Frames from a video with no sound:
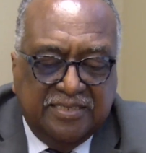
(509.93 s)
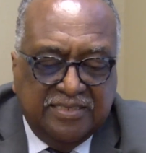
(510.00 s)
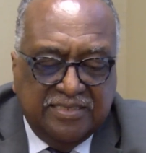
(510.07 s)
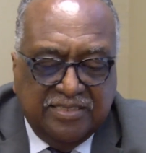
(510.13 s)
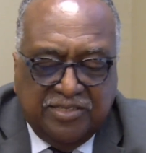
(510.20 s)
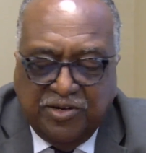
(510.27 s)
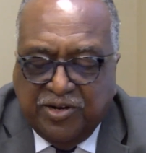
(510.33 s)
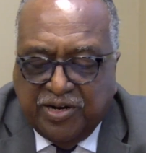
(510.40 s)

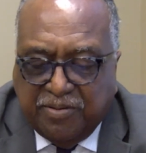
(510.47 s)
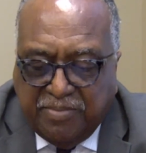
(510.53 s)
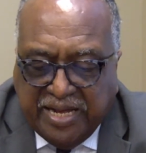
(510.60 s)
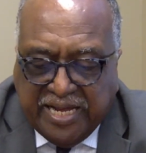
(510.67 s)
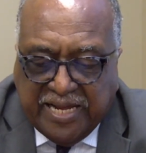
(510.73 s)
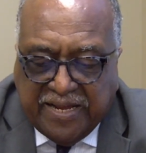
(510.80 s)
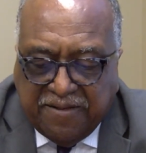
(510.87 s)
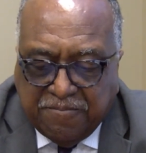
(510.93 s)
good or
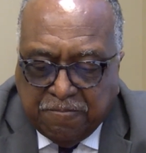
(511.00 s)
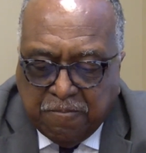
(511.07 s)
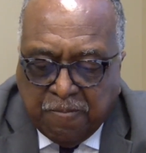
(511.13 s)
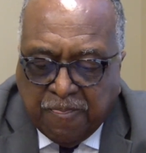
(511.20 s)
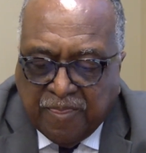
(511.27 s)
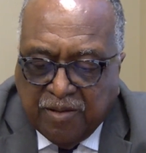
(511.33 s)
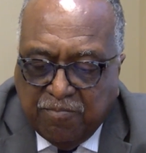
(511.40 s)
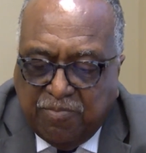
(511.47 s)
bad.
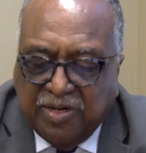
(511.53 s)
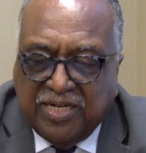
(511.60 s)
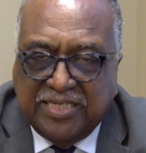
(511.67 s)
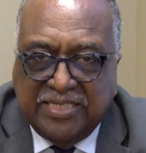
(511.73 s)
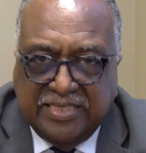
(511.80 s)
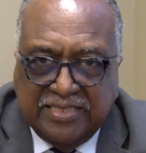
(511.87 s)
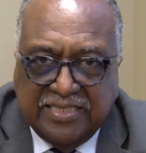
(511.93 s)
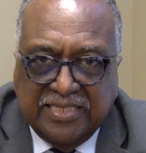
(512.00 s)
But
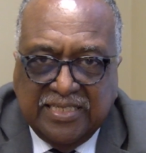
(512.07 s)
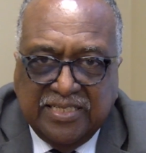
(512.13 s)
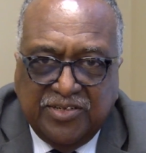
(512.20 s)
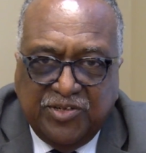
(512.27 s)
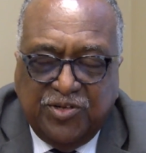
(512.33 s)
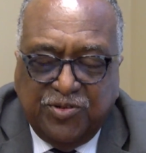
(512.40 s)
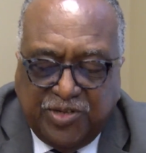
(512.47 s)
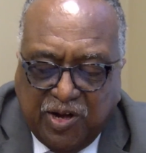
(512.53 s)

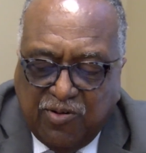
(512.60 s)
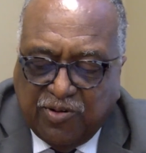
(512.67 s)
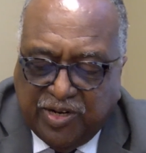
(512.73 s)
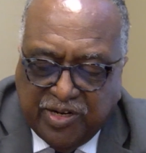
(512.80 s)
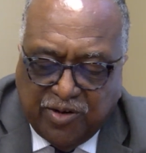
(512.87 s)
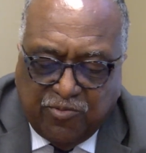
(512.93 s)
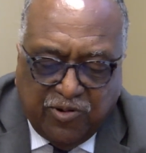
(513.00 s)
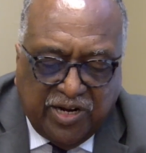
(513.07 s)
you don't
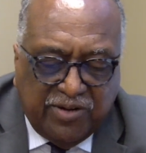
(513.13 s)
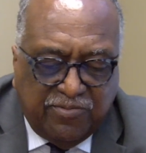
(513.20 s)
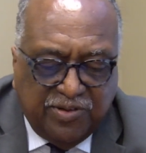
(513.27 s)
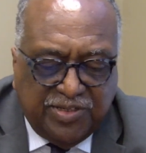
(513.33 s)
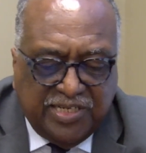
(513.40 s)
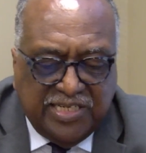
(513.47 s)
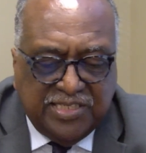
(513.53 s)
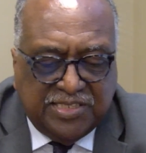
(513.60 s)
get away
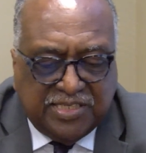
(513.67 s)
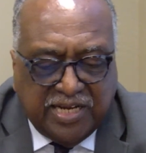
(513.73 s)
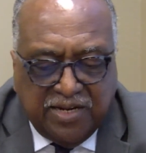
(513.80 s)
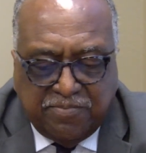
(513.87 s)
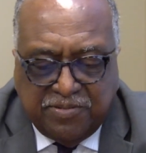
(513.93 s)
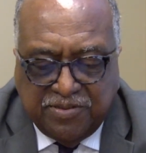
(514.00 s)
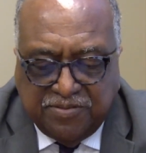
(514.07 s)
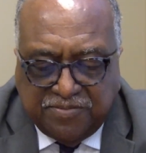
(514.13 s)
with these
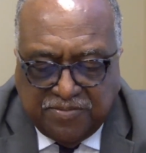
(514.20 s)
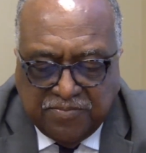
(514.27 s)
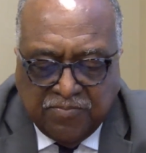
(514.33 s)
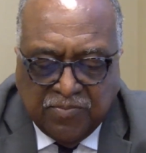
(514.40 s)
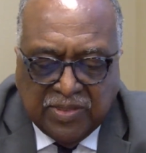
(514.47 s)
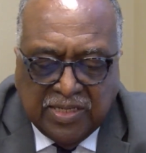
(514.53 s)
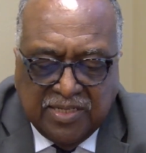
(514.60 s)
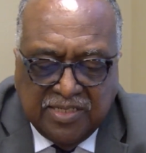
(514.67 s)
type of
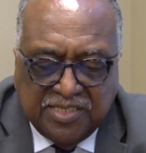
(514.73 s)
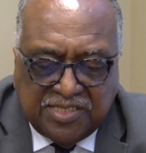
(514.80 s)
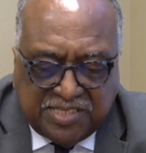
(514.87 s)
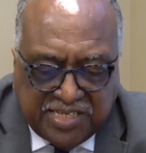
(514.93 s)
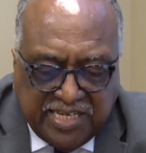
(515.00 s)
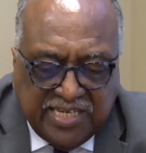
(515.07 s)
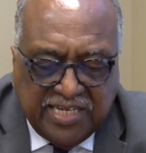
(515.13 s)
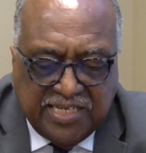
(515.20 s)

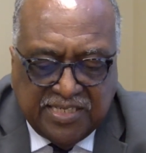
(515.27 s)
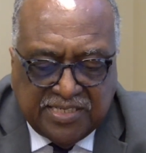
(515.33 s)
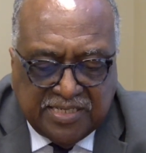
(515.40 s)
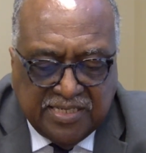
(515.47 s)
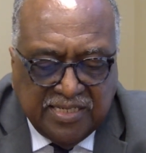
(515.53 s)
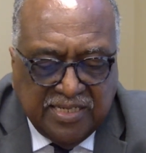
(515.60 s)
sins.